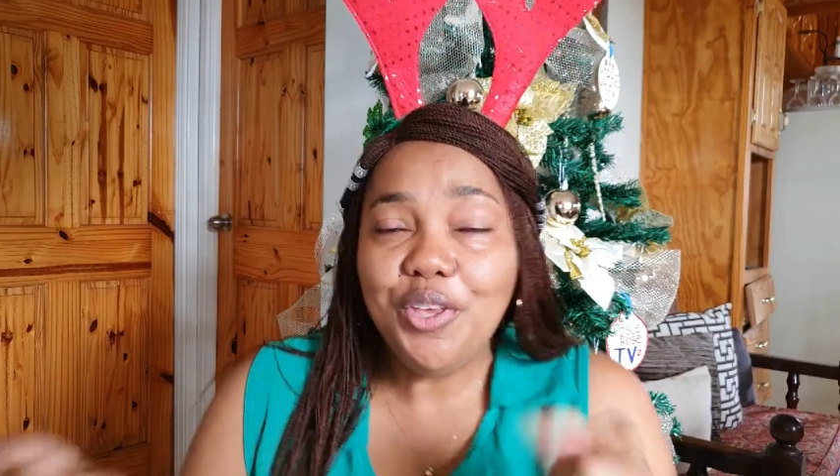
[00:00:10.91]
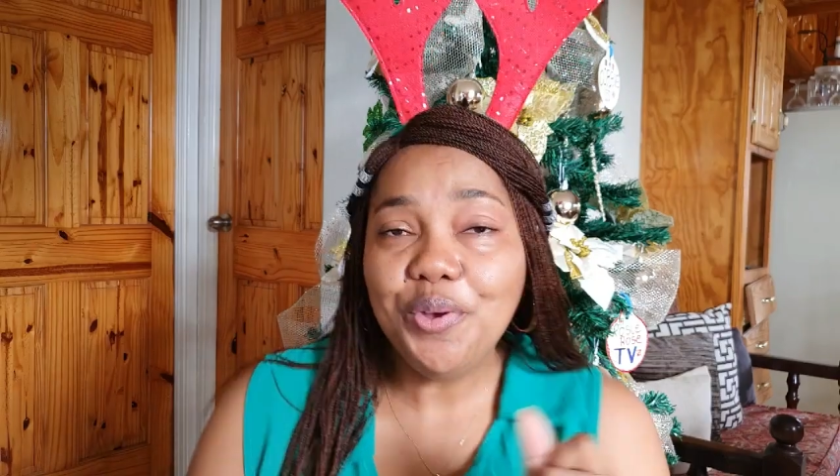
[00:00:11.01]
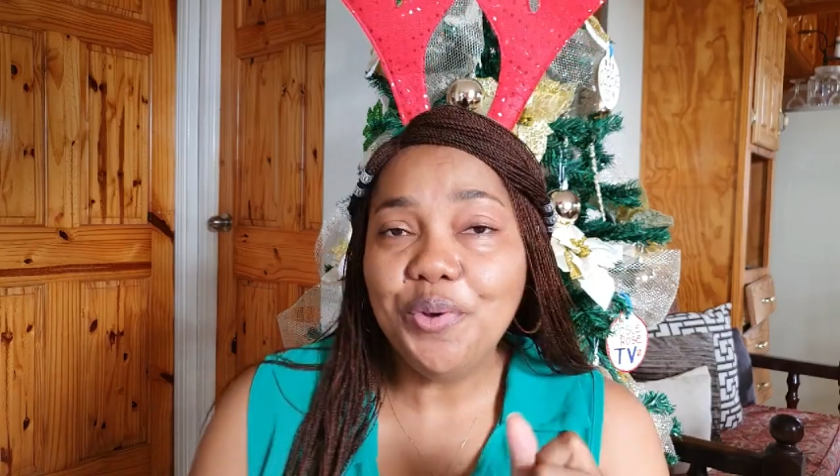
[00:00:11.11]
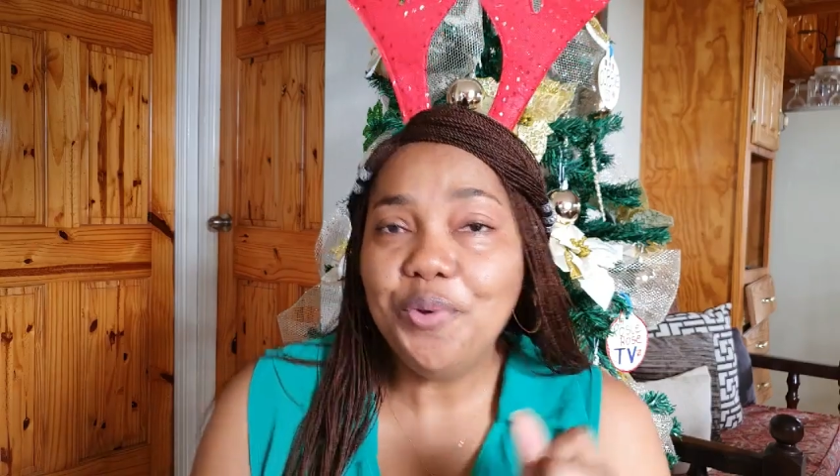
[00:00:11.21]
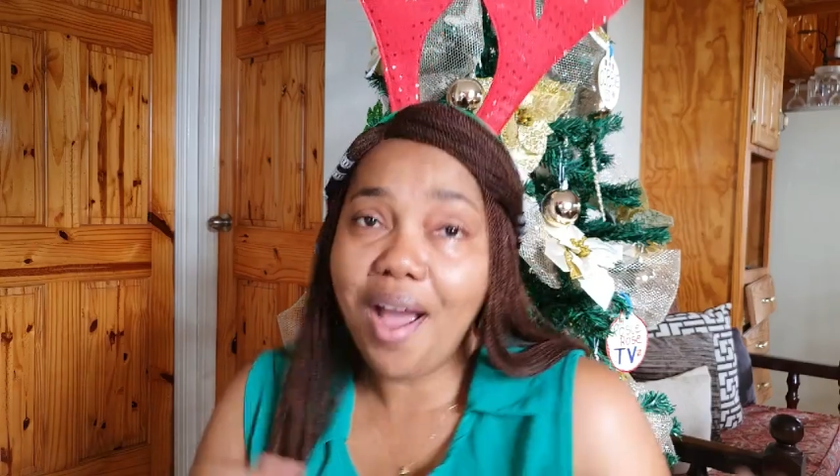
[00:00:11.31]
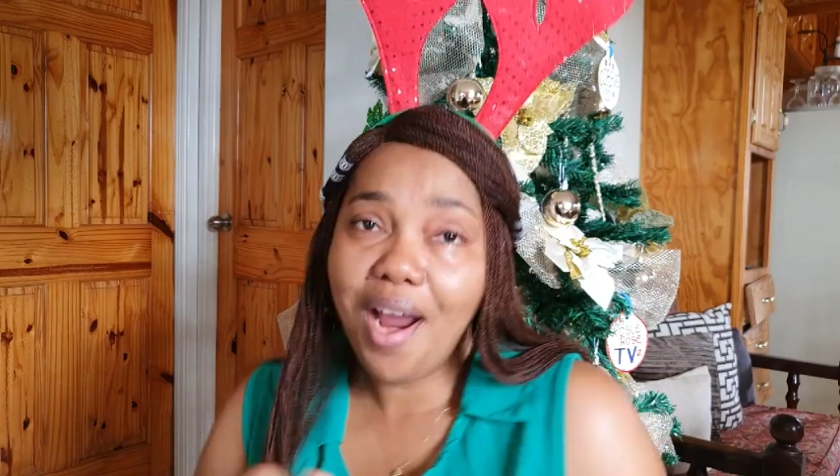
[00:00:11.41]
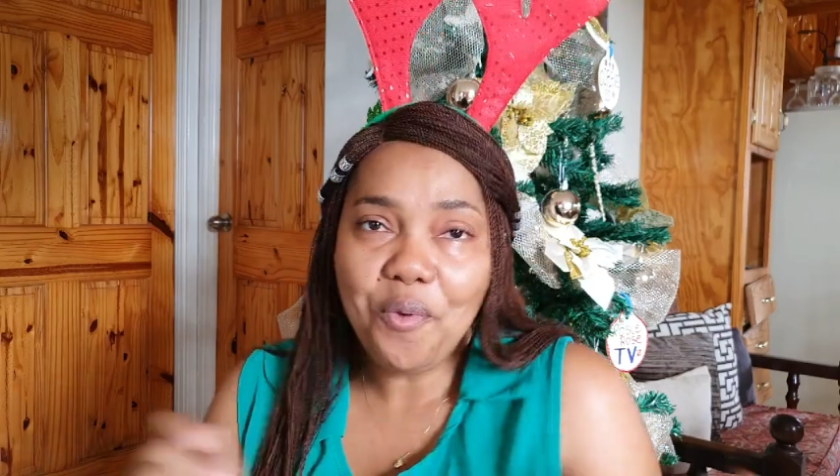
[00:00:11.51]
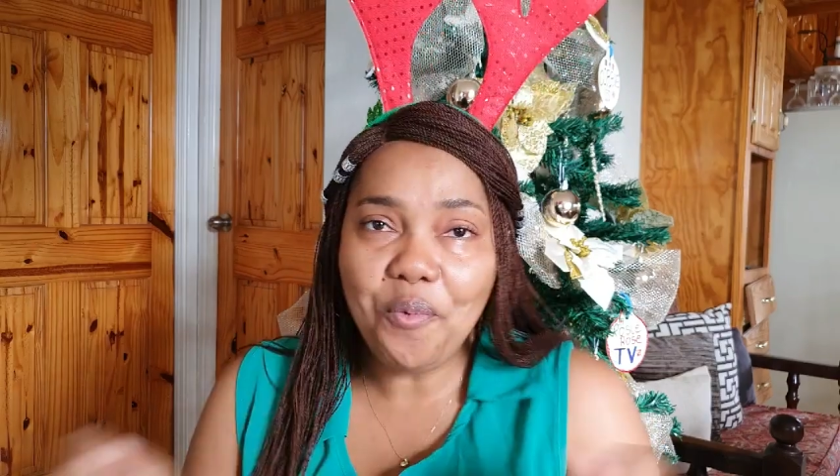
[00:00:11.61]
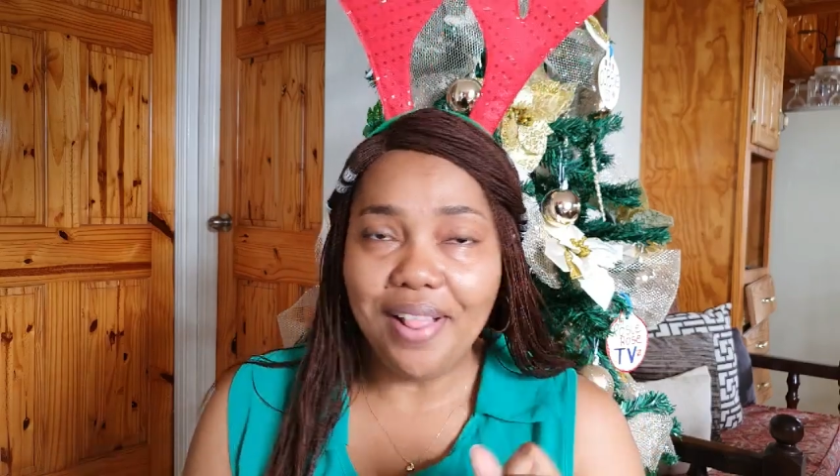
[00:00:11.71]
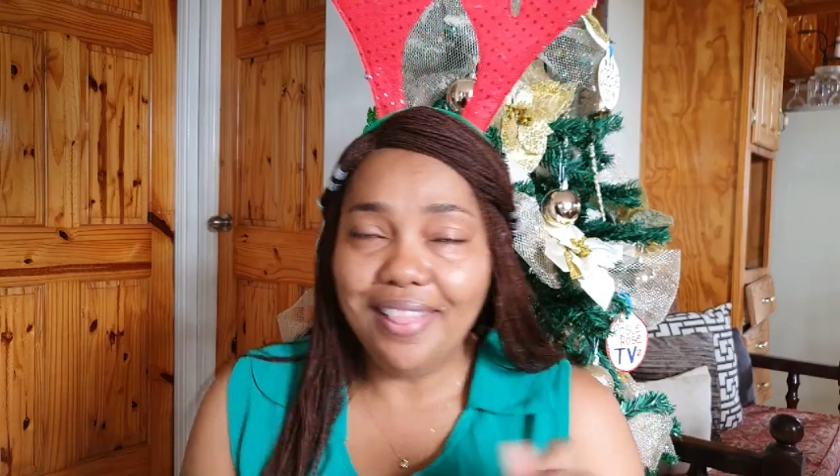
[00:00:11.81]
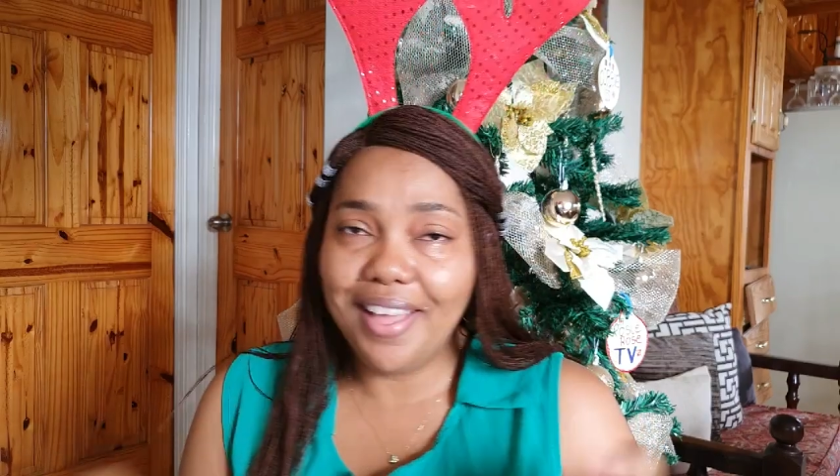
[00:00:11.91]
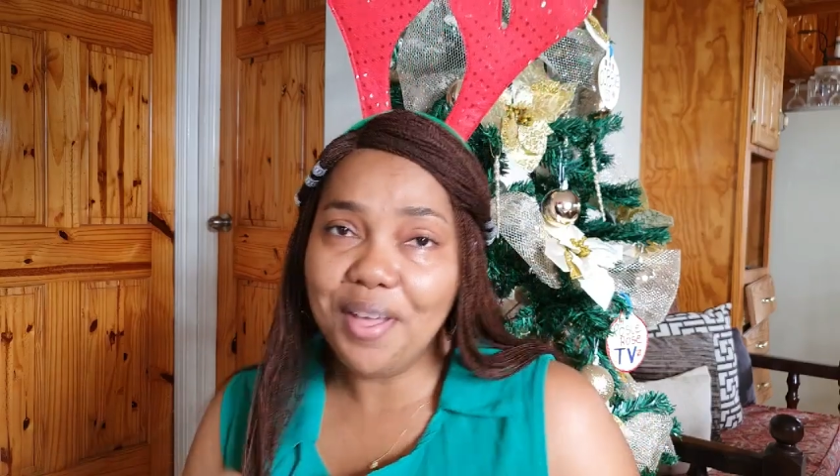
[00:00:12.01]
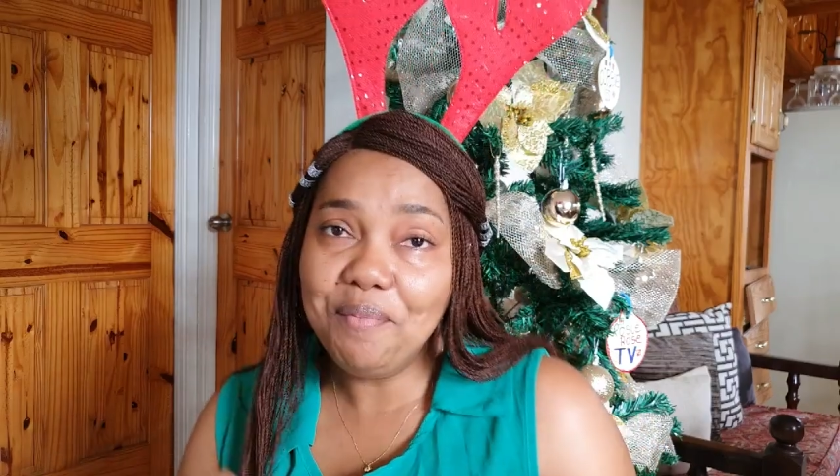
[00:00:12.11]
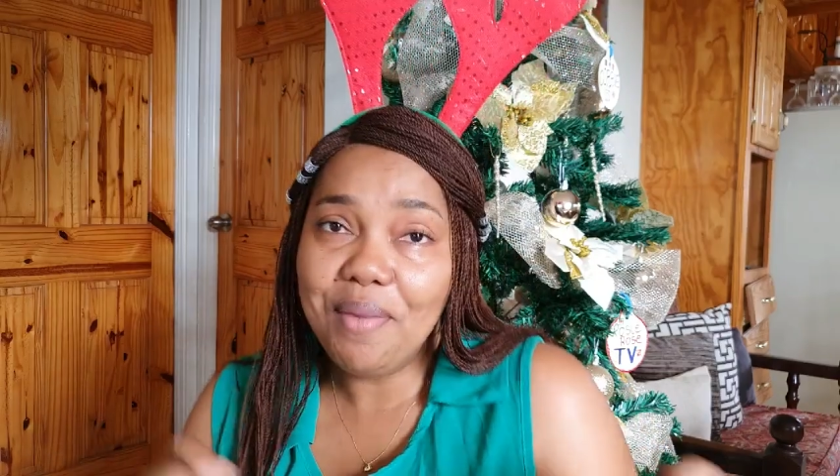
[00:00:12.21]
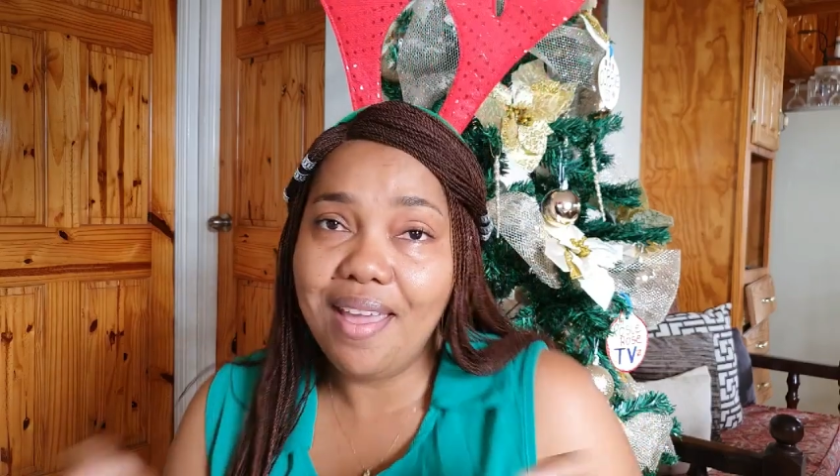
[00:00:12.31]
You are
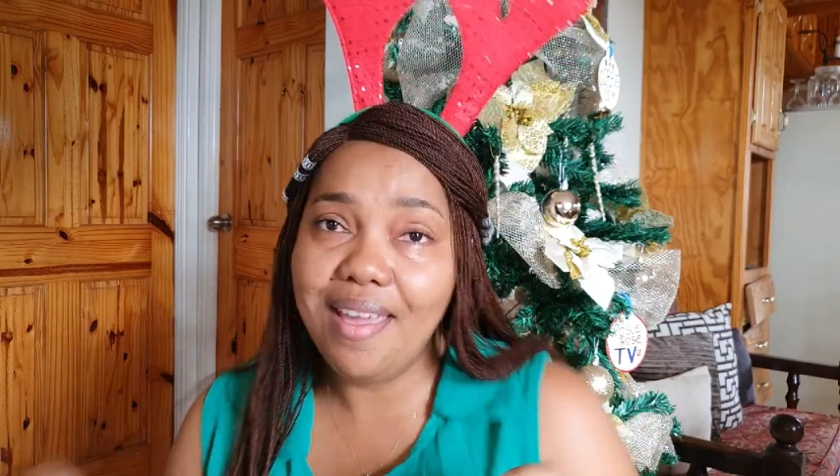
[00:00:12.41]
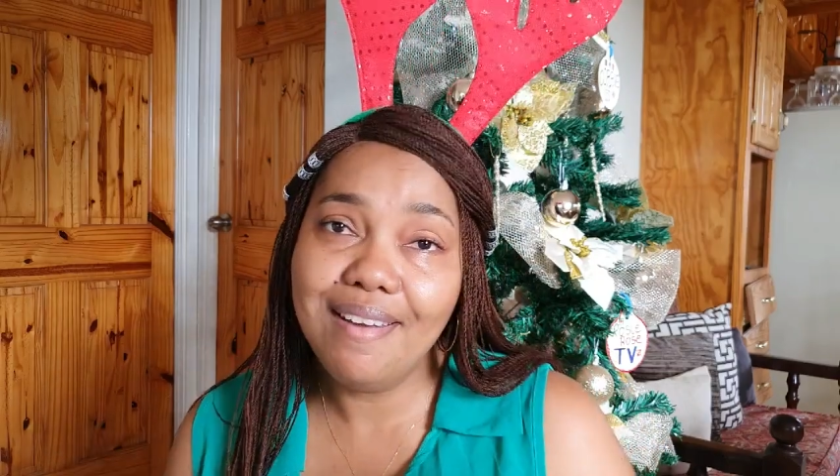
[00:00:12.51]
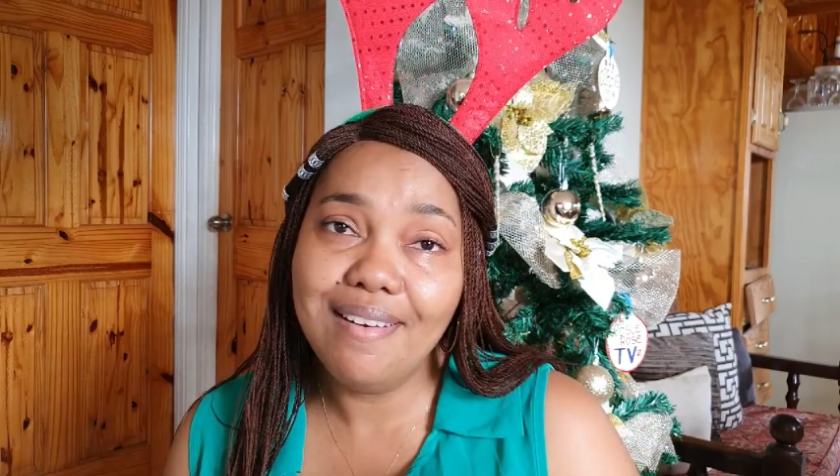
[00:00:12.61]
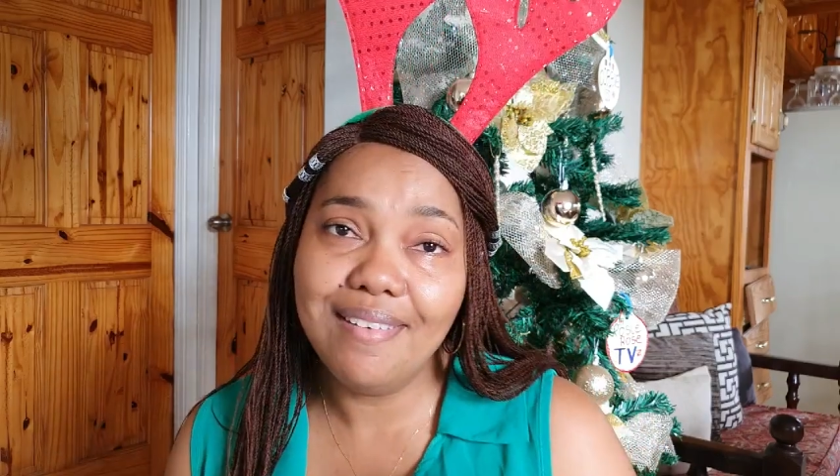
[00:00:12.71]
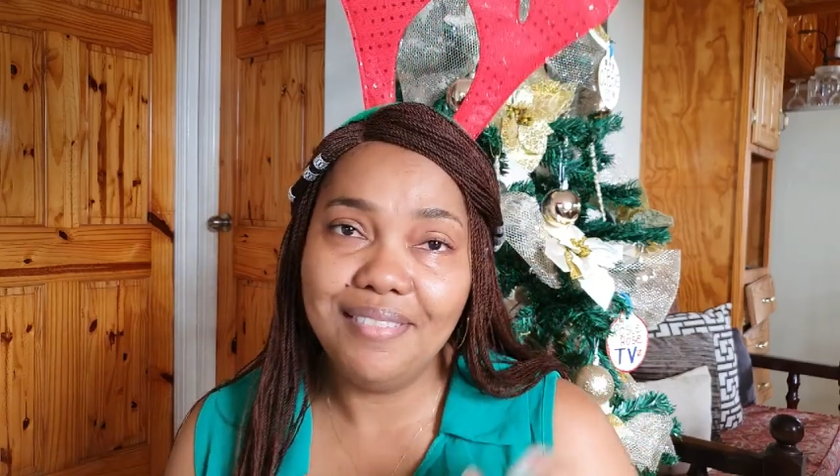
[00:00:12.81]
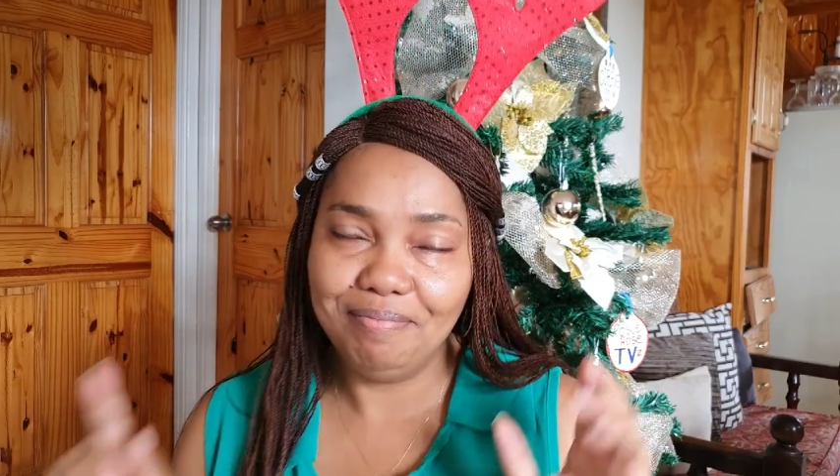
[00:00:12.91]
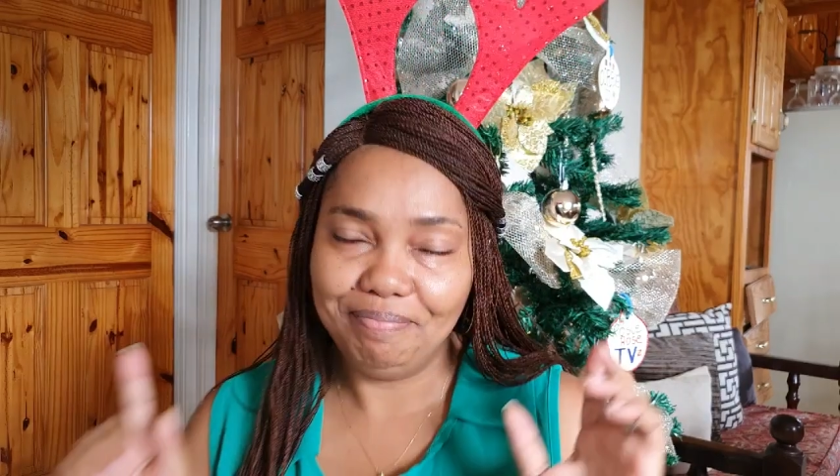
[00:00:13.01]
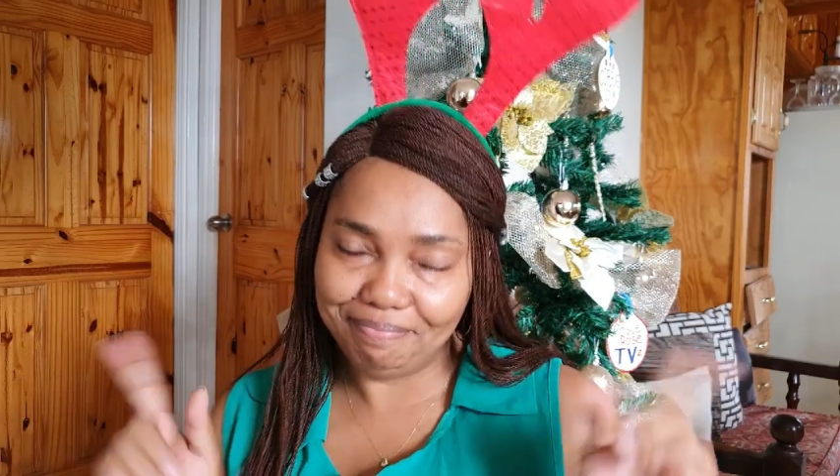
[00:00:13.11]
welcome here.